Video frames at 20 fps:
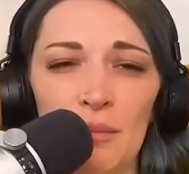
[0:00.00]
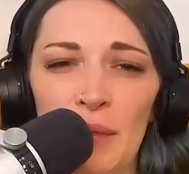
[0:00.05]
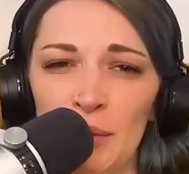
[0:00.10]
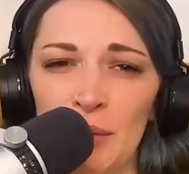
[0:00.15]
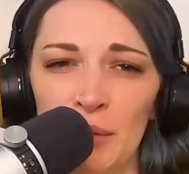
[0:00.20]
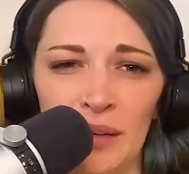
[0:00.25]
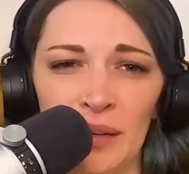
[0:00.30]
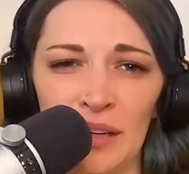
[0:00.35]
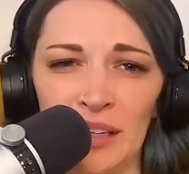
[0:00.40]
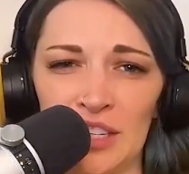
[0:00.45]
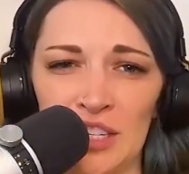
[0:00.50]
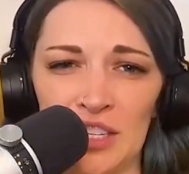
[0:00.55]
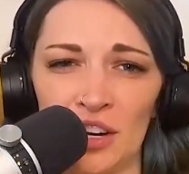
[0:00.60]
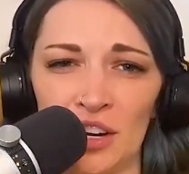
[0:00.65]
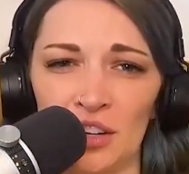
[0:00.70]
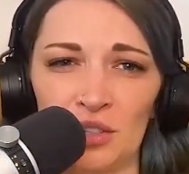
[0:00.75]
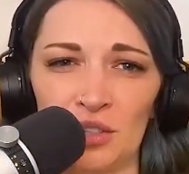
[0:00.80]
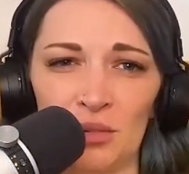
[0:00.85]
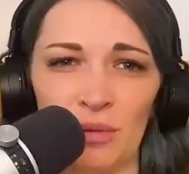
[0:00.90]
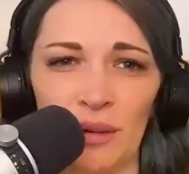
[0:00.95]
Maybe we need to
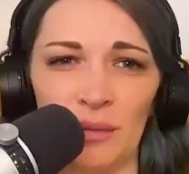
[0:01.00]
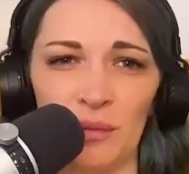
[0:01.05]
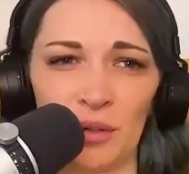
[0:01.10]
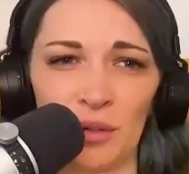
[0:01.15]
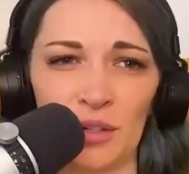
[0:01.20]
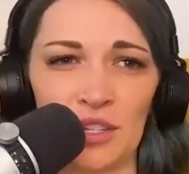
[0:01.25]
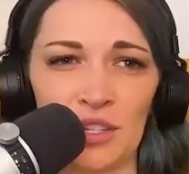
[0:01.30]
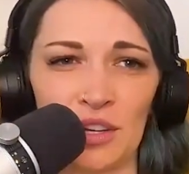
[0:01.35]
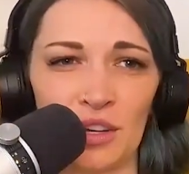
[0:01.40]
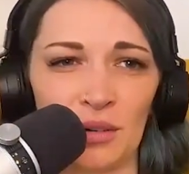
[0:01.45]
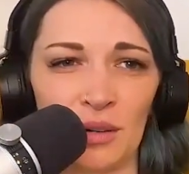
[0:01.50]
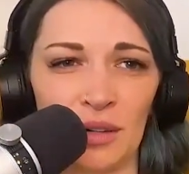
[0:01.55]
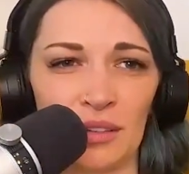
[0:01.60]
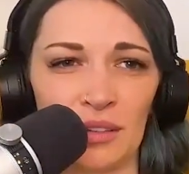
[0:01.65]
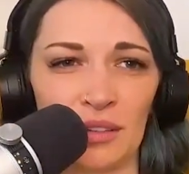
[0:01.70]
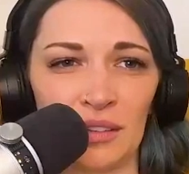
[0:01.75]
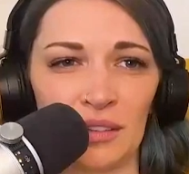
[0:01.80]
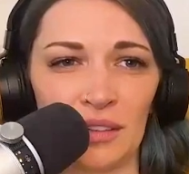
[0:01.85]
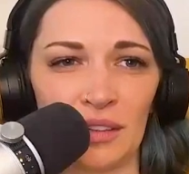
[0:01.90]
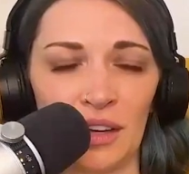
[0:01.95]
start doing more so
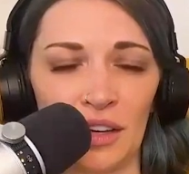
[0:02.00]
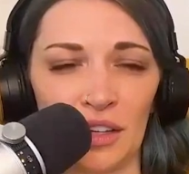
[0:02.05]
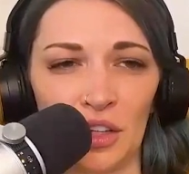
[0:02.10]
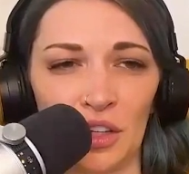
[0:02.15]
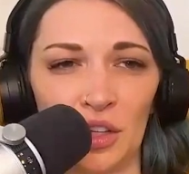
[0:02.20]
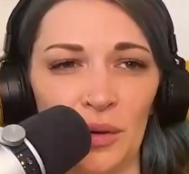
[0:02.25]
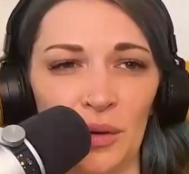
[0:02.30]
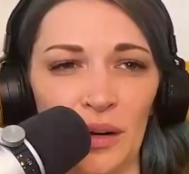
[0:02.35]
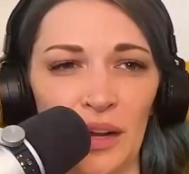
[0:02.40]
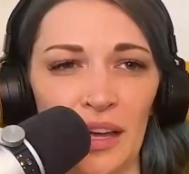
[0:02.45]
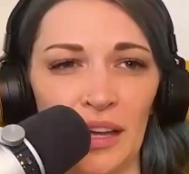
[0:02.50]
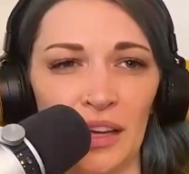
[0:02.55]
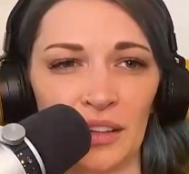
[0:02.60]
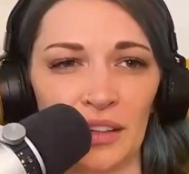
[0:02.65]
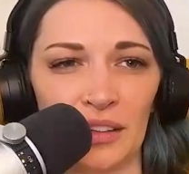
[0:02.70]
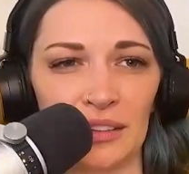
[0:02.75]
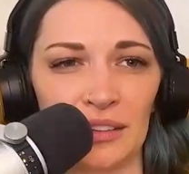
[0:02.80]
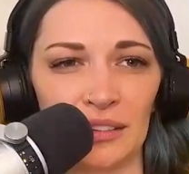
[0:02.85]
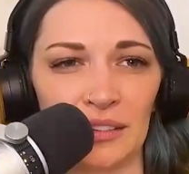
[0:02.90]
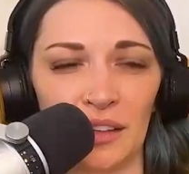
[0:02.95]
uh, q and A
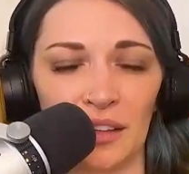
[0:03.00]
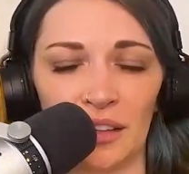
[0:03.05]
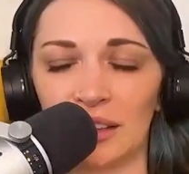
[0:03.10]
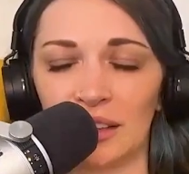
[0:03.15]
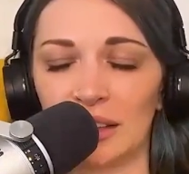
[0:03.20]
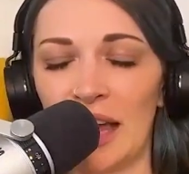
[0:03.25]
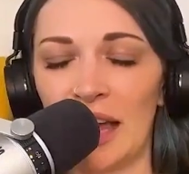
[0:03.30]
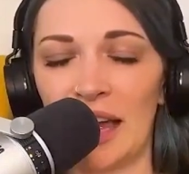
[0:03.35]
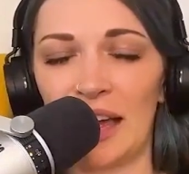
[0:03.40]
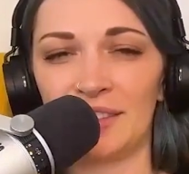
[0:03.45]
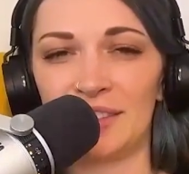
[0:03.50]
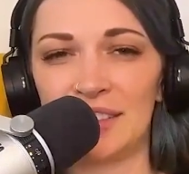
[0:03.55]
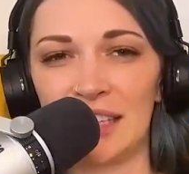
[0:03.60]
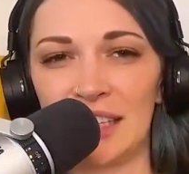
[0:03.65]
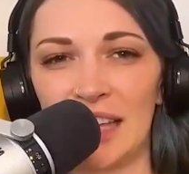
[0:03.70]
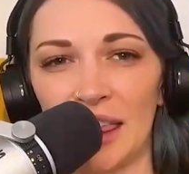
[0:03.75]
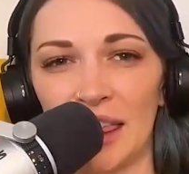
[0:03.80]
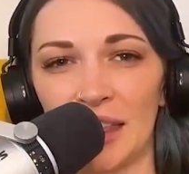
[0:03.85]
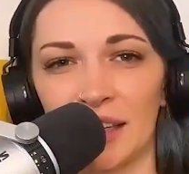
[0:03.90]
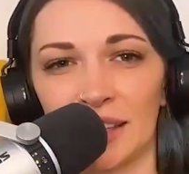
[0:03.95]
on on live
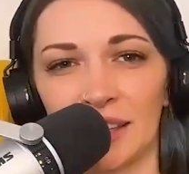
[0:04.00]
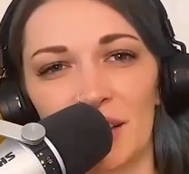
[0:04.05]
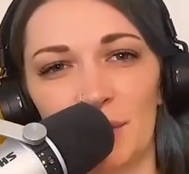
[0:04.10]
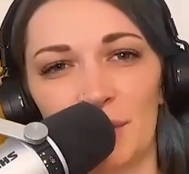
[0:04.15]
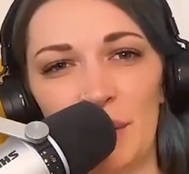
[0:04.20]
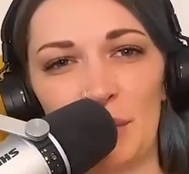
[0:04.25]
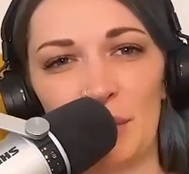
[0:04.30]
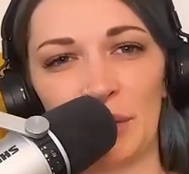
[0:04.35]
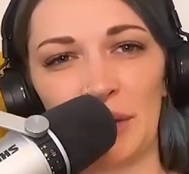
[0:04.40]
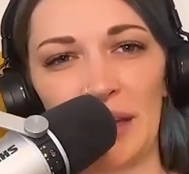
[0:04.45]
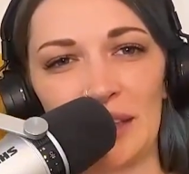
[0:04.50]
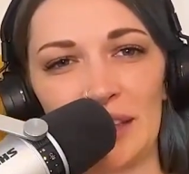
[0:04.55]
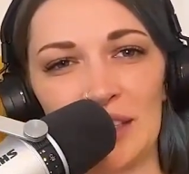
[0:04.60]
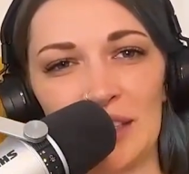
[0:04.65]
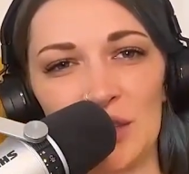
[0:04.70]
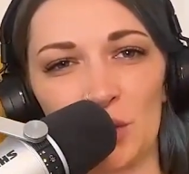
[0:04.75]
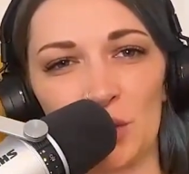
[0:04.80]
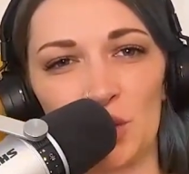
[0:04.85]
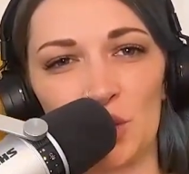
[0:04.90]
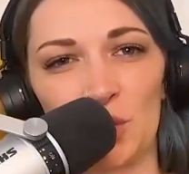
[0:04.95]
together. People like the
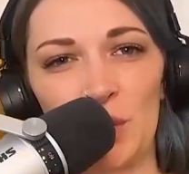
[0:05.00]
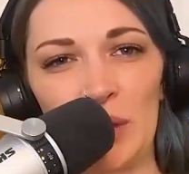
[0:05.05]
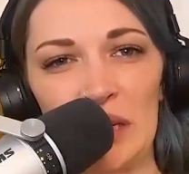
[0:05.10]
social